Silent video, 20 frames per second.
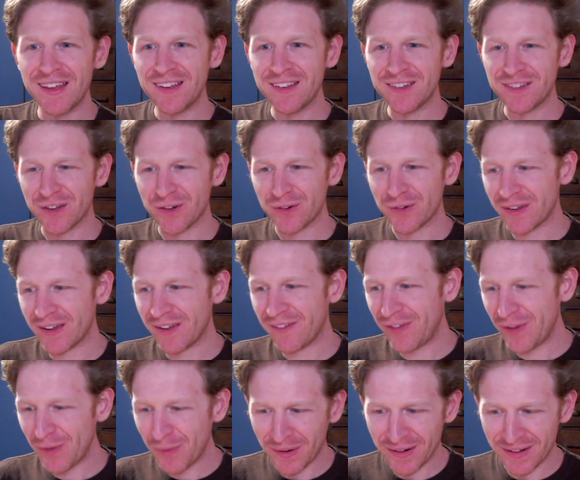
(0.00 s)
so
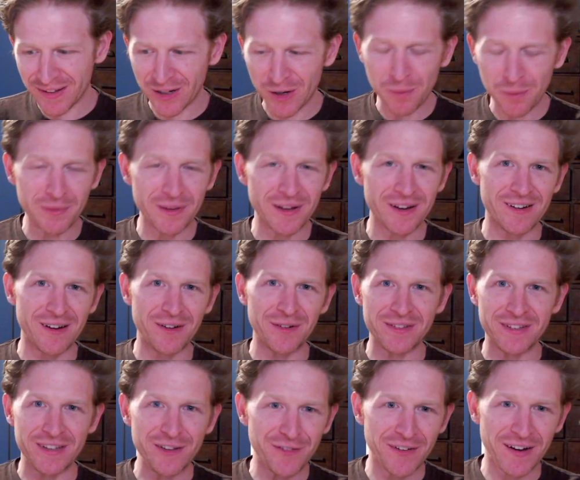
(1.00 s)
if you wanted to go play around
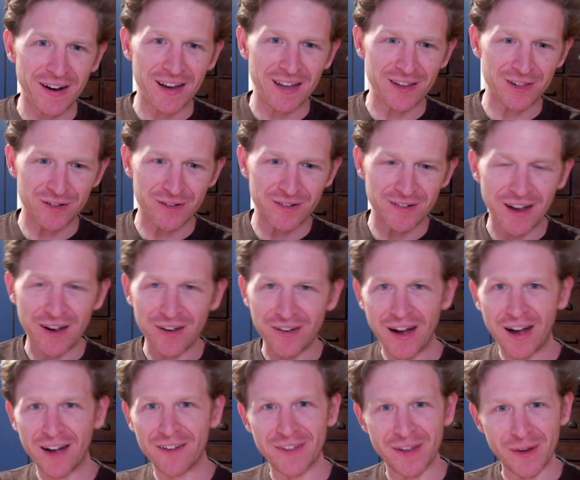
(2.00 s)
with DeFi and learn how
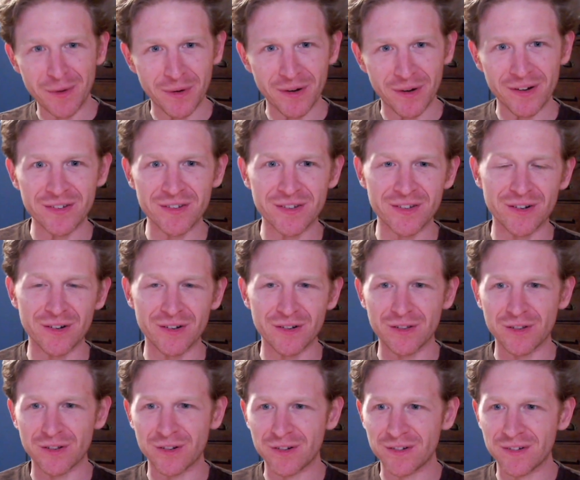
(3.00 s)
Aave works or
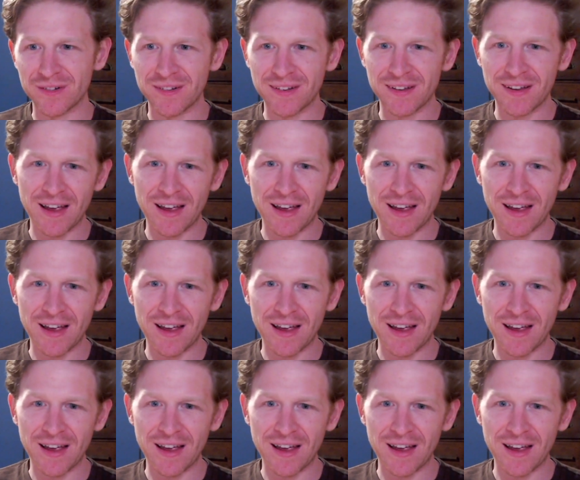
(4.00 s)
learn